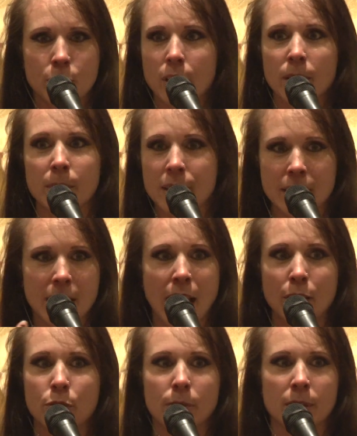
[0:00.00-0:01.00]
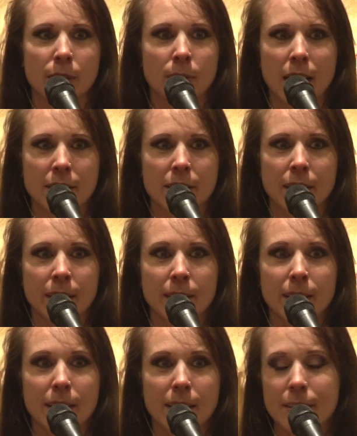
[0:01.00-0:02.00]
John was a natural at wrestling.
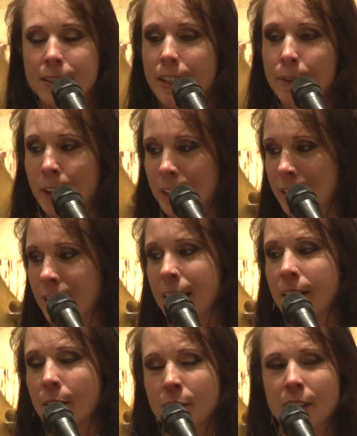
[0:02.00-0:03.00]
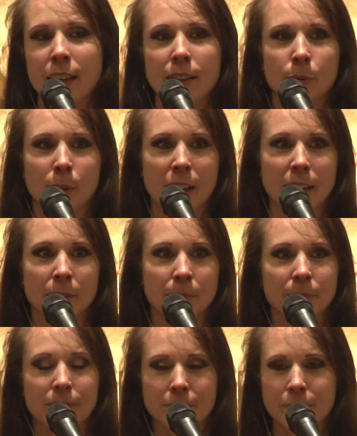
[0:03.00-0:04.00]
Steve could stand outside the ring
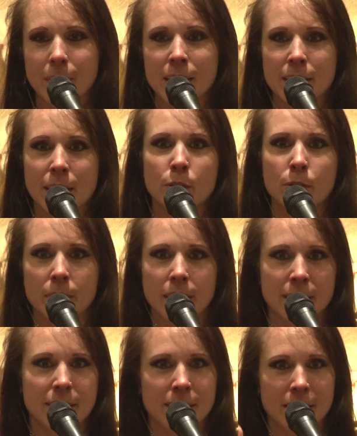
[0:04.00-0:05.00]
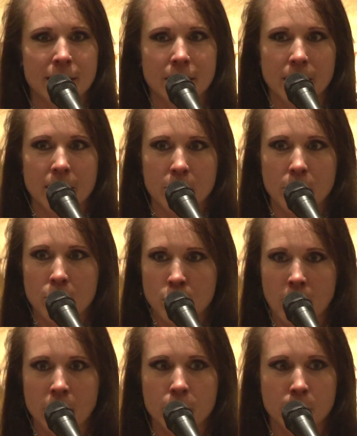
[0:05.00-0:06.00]
and say, do this, this, and this, and
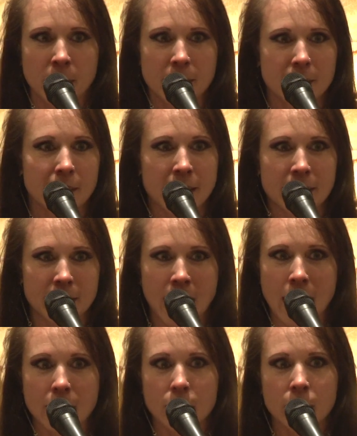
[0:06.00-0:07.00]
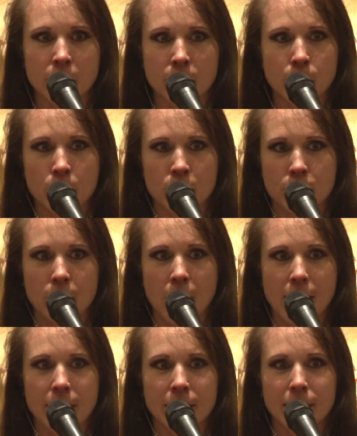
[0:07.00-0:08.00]
John could do it like that on the first try.
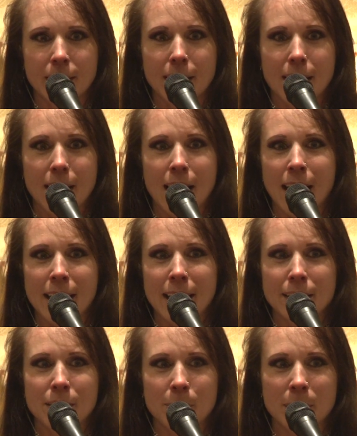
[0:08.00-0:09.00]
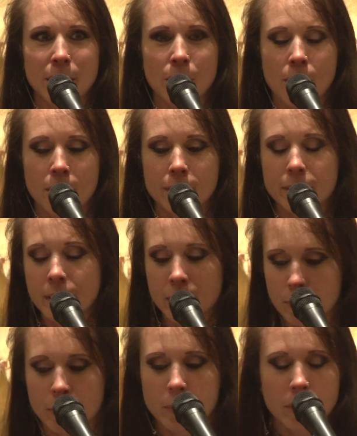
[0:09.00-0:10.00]
I had to be all,
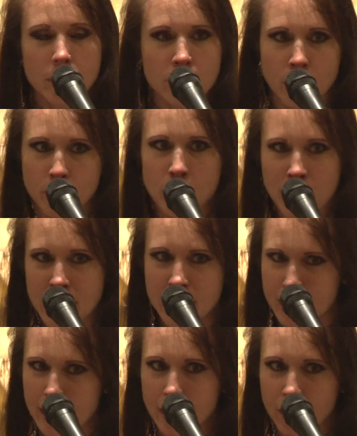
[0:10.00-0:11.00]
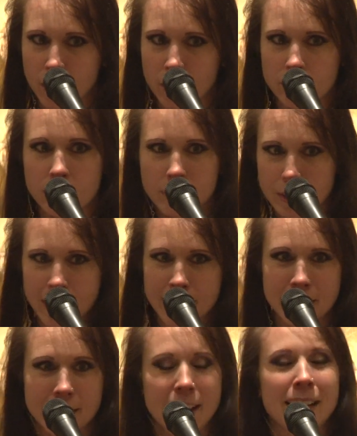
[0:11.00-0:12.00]
so I put my hand here,
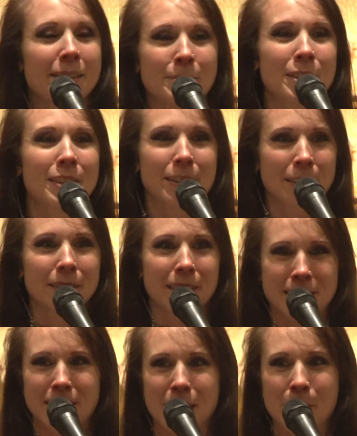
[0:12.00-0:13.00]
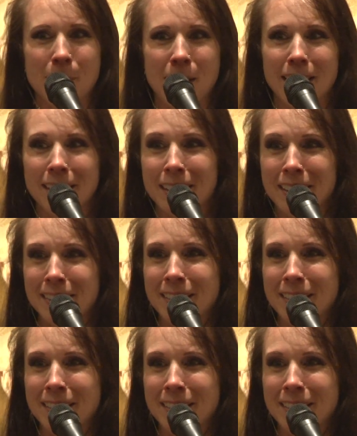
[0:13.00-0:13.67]
And I'm still the same way.